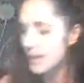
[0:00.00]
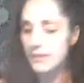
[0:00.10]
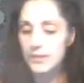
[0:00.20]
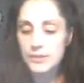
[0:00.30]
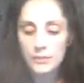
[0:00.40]

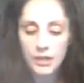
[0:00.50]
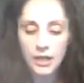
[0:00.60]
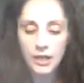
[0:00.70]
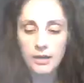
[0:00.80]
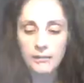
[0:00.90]
this one
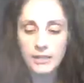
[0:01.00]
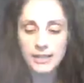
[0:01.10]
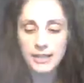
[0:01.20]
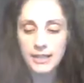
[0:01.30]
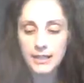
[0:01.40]

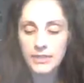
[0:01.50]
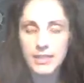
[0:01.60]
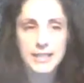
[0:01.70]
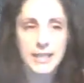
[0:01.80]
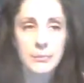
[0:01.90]
is kind of an
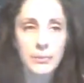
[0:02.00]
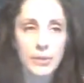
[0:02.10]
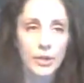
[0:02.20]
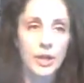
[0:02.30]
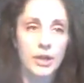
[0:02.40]

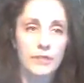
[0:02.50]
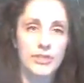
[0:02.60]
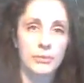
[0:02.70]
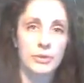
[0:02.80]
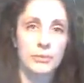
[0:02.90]
example of
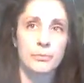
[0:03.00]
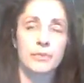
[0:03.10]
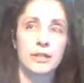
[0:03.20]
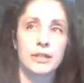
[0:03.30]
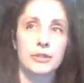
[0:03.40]
some of the
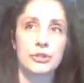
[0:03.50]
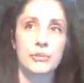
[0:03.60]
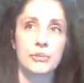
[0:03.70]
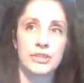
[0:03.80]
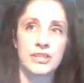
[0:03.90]
literature
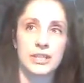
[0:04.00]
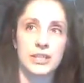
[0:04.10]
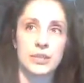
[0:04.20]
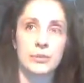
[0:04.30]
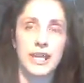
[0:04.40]
books
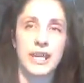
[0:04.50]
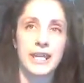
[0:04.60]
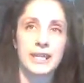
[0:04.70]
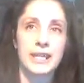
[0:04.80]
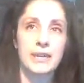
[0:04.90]
that you
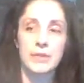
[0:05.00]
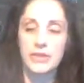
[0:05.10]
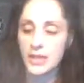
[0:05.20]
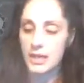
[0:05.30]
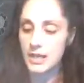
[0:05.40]
can get with
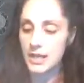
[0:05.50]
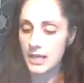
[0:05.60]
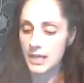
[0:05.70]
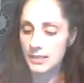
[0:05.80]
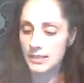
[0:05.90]
it.
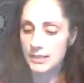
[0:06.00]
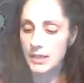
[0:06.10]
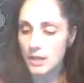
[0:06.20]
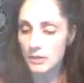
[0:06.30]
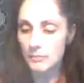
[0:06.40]
It's
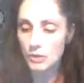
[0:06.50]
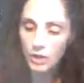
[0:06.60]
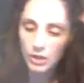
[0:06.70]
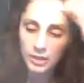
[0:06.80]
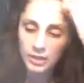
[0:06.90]

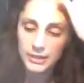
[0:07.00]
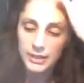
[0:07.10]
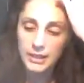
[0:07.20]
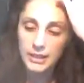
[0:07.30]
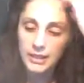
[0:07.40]
called
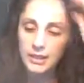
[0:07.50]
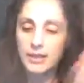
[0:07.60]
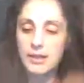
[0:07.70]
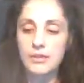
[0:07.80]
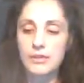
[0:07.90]

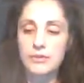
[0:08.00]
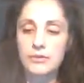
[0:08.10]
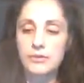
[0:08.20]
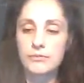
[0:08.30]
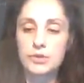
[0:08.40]

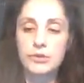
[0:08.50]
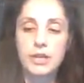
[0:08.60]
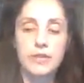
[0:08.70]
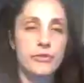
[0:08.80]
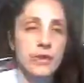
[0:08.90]

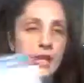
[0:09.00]
Traitor, the